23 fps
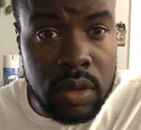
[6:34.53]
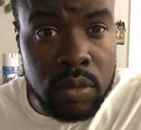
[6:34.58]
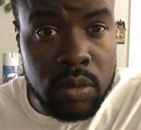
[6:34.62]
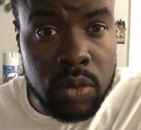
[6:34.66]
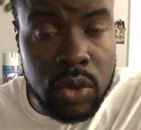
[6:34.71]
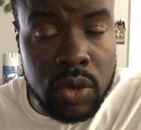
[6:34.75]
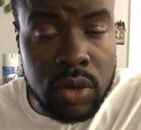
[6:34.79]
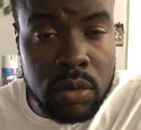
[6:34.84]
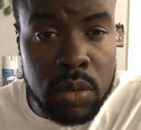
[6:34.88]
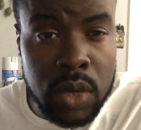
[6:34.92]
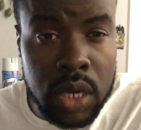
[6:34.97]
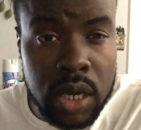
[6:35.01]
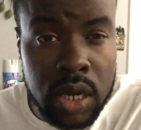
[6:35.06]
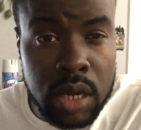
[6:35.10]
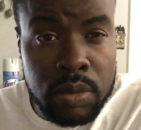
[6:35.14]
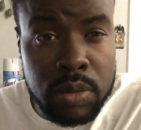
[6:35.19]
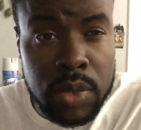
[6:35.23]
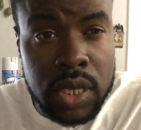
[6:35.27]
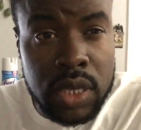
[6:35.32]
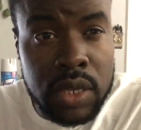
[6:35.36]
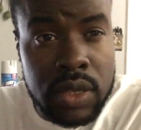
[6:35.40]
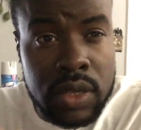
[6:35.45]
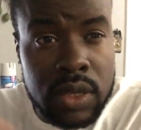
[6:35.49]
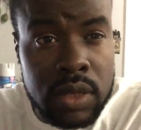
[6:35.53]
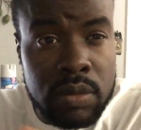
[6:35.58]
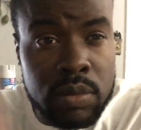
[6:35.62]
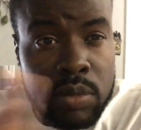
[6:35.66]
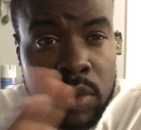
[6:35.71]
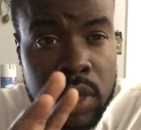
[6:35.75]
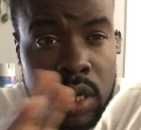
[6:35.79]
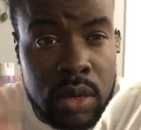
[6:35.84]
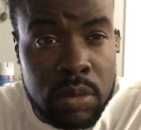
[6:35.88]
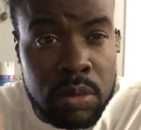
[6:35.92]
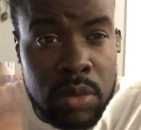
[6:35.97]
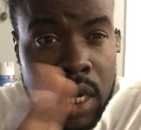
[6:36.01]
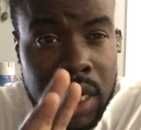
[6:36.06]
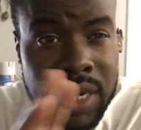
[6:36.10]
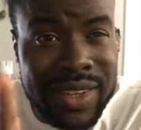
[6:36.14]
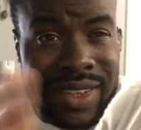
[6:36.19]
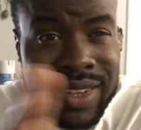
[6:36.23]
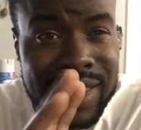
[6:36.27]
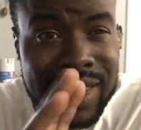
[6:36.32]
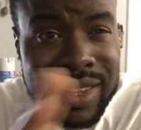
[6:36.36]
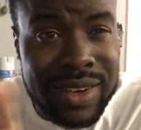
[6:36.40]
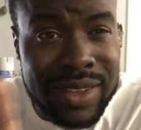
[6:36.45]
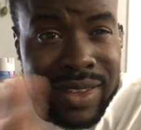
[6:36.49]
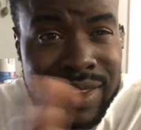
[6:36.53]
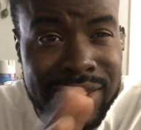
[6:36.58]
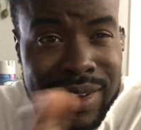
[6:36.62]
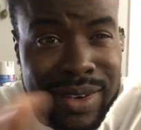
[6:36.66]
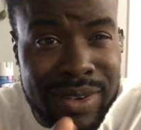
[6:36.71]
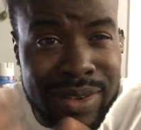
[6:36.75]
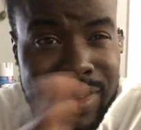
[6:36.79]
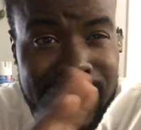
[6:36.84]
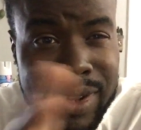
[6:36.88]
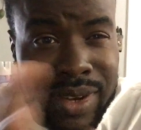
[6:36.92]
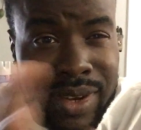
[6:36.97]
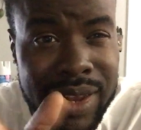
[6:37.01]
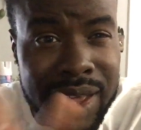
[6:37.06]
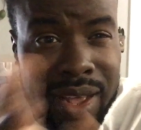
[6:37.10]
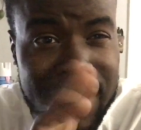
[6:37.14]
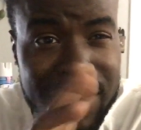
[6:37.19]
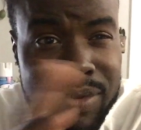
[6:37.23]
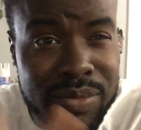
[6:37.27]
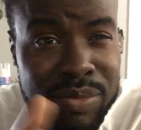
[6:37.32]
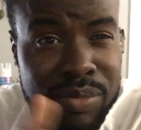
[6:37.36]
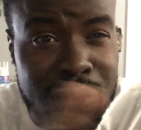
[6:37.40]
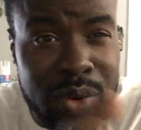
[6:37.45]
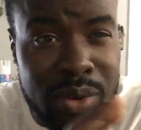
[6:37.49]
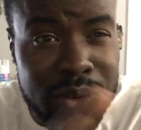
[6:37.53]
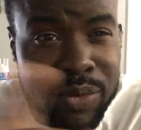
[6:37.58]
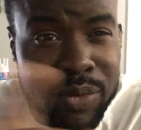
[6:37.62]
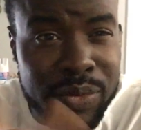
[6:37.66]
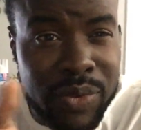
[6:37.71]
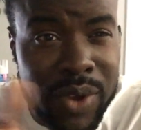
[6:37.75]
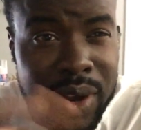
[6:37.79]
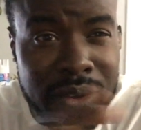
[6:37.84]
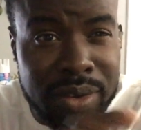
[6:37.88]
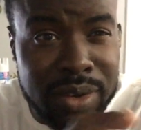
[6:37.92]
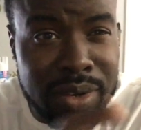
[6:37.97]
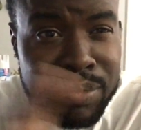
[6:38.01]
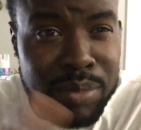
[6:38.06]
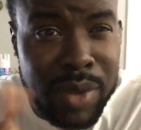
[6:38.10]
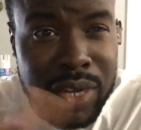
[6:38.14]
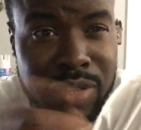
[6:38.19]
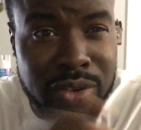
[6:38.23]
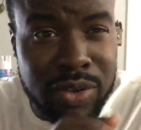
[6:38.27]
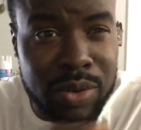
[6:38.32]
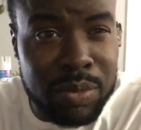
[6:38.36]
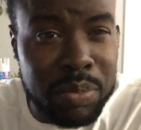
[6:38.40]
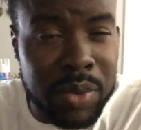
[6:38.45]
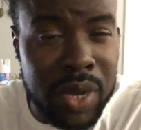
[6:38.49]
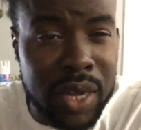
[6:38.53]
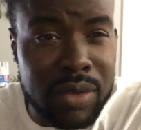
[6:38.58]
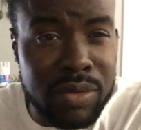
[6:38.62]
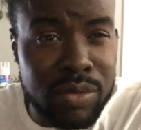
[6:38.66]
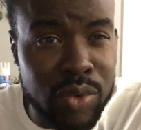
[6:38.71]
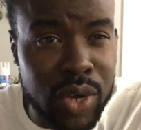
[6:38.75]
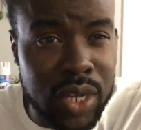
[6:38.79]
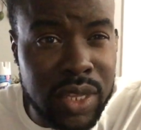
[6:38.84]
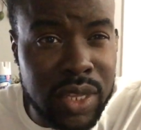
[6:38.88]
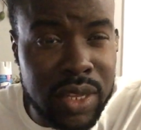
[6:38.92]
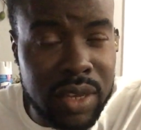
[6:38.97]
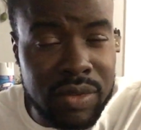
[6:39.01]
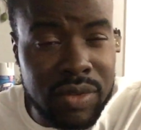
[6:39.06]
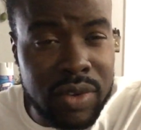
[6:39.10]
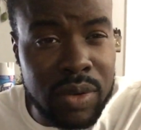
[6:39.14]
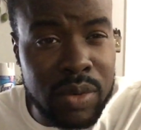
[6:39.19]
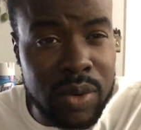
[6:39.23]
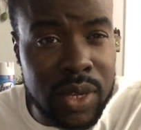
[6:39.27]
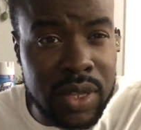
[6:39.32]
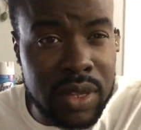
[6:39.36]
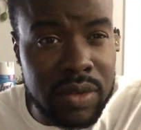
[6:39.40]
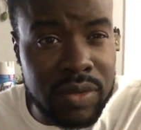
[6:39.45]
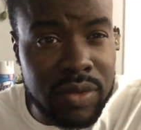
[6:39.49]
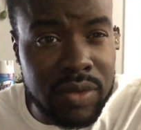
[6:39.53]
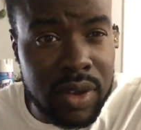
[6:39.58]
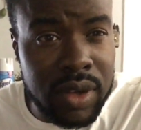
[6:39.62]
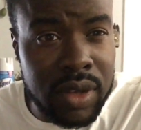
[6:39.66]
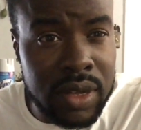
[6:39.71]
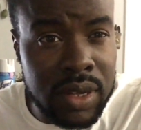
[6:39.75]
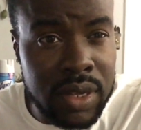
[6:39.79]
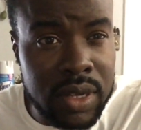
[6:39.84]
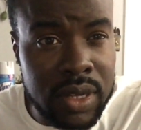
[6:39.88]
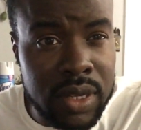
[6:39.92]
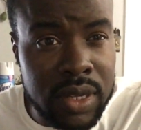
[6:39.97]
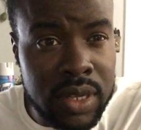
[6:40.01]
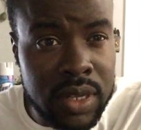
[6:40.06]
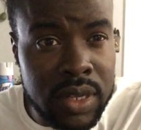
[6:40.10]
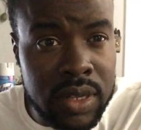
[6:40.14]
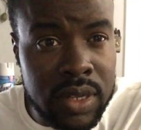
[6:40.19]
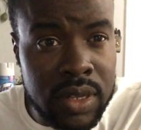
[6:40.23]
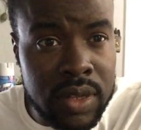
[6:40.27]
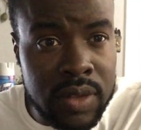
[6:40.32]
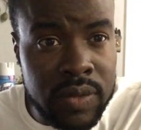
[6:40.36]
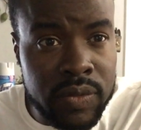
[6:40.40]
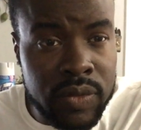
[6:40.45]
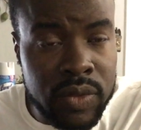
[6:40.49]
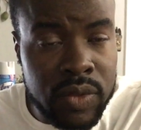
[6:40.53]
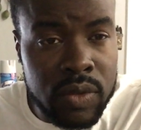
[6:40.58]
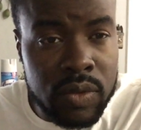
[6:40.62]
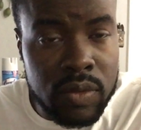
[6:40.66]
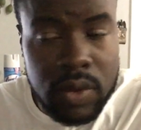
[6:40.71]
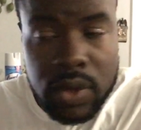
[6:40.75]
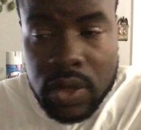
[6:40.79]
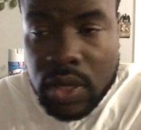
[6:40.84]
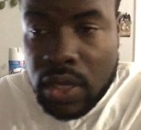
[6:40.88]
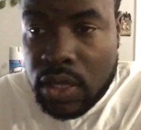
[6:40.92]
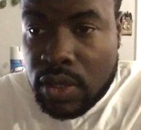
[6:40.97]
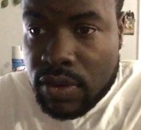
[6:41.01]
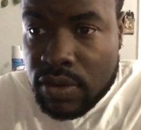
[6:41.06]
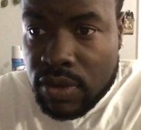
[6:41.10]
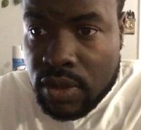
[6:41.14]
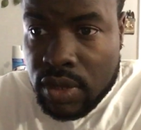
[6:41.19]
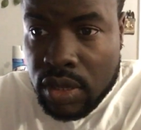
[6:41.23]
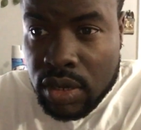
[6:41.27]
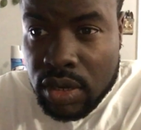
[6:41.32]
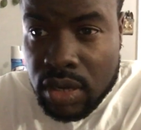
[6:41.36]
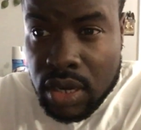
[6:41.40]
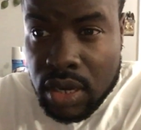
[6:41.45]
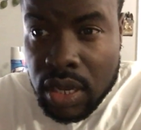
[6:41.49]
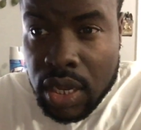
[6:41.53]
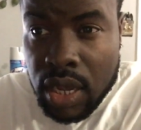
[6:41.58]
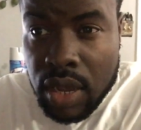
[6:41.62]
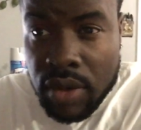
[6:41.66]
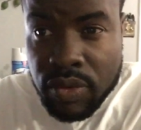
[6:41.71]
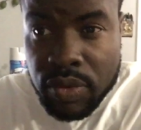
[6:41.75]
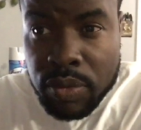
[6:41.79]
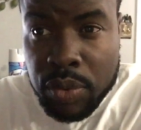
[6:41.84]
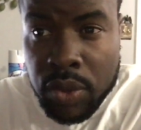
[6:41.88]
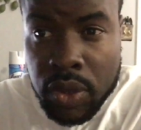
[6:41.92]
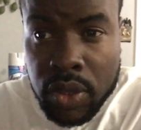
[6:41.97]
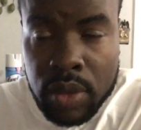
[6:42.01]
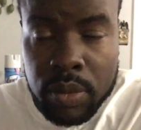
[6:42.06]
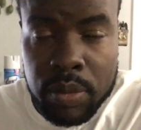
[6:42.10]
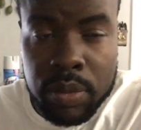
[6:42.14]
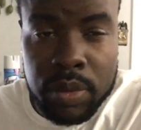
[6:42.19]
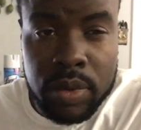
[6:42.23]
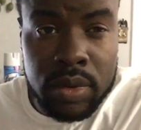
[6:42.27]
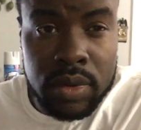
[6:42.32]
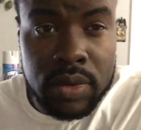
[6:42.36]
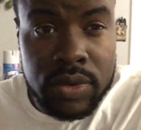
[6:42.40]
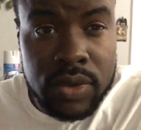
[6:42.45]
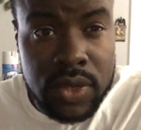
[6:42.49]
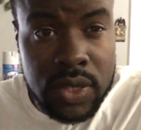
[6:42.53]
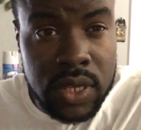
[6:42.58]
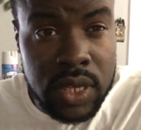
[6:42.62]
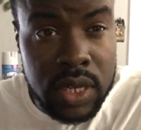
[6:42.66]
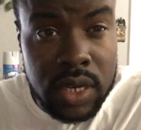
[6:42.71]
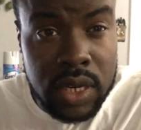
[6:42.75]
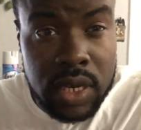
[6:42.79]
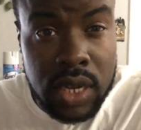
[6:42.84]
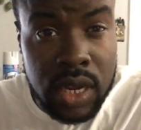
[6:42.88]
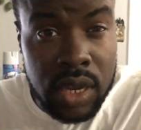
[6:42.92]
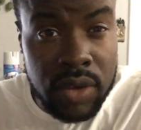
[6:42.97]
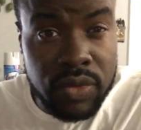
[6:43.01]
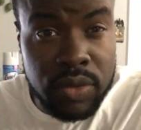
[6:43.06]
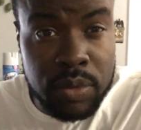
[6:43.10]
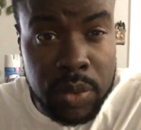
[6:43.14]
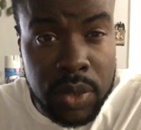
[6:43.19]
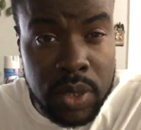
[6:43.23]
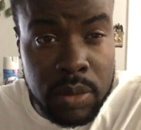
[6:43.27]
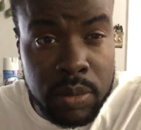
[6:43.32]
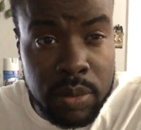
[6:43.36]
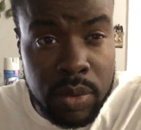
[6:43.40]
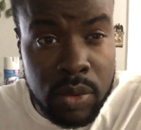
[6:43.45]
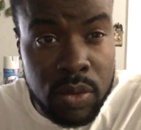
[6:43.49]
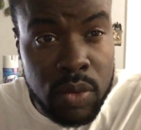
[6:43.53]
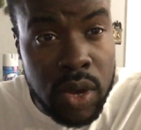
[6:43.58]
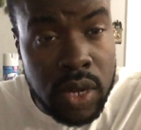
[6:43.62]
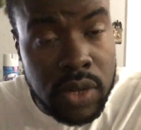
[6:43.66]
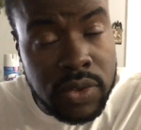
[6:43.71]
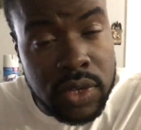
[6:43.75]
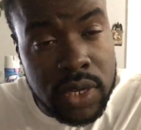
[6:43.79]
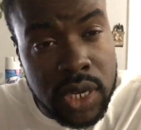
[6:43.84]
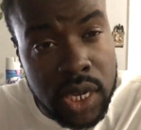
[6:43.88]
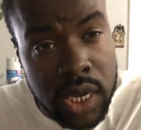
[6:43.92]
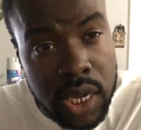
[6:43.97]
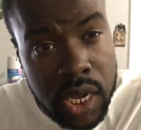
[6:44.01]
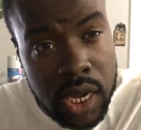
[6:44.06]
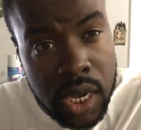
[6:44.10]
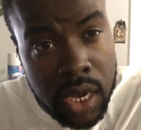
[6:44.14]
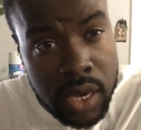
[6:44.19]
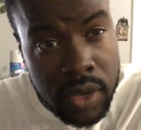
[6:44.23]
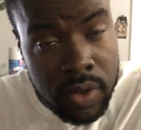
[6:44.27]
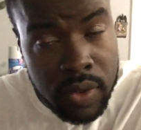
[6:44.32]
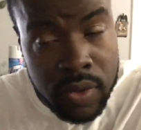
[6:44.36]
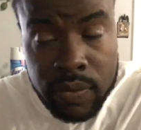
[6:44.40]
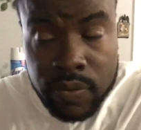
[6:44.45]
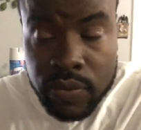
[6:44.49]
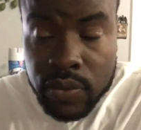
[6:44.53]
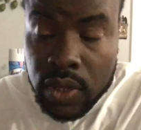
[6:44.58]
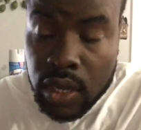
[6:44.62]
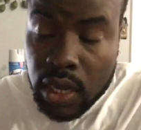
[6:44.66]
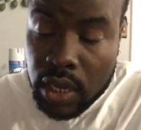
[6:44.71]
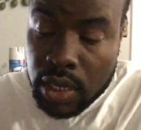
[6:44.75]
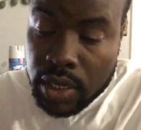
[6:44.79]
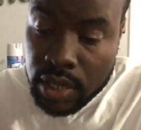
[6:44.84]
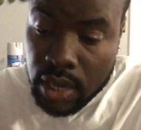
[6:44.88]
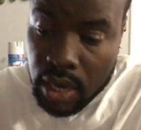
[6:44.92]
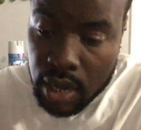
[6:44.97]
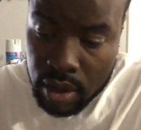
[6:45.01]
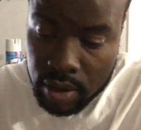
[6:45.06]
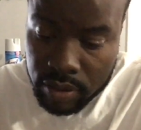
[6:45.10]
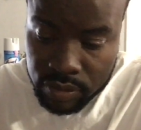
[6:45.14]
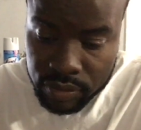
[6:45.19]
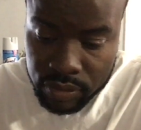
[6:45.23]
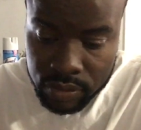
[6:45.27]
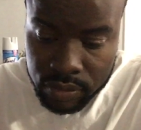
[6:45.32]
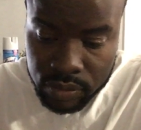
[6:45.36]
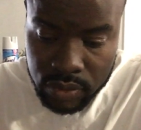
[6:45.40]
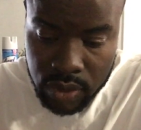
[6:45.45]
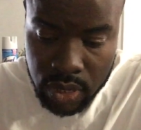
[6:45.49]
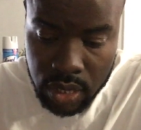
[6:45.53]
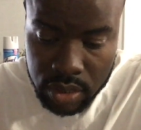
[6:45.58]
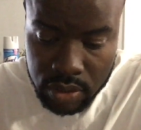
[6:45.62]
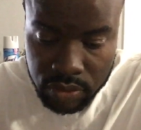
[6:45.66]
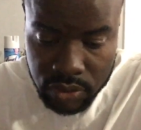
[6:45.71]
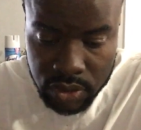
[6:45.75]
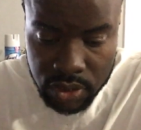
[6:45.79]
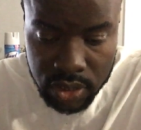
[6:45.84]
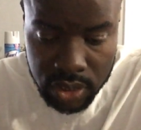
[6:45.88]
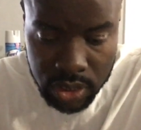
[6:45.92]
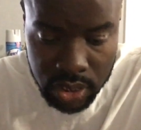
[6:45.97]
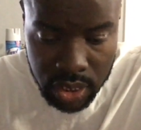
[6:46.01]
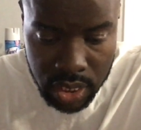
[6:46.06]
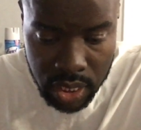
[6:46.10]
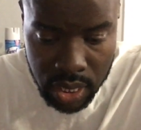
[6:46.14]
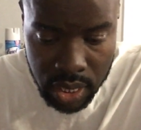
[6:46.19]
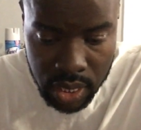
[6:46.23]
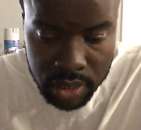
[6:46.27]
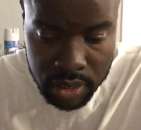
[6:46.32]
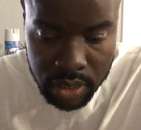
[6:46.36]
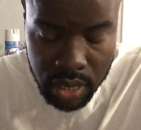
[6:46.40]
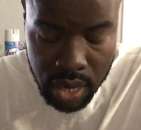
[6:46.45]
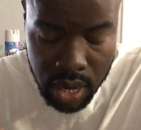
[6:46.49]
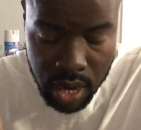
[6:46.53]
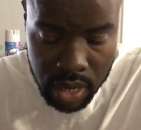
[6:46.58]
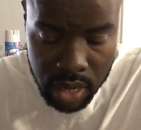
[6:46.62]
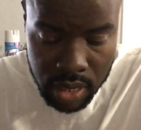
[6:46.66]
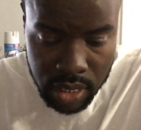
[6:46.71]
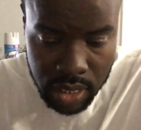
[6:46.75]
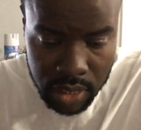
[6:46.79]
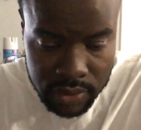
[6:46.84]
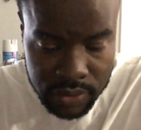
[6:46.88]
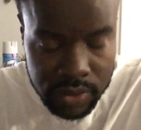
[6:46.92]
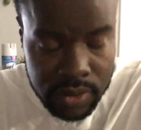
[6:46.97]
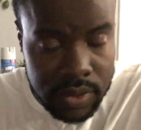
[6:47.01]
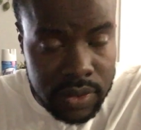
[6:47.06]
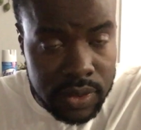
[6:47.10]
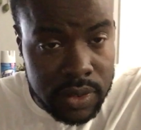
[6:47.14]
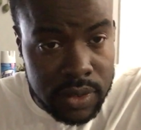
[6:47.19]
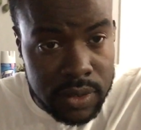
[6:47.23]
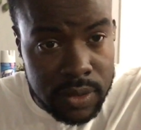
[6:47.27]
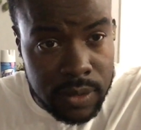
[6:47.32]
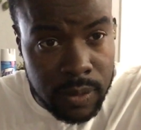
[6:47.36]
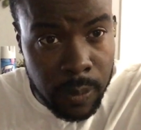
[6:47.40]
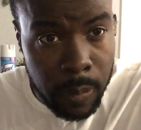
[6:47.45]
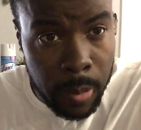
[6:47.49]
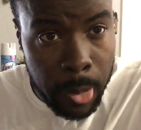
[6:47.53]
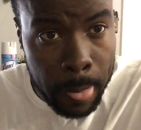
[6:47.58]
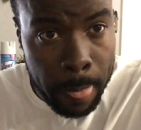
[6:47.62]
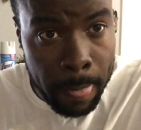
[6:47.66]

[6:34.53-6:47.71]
But nobody make nobody tell us nothing about foreign mashup and whatever. It's still there for people. Still there for people. Once you're there and you have a green card or you're a citizen,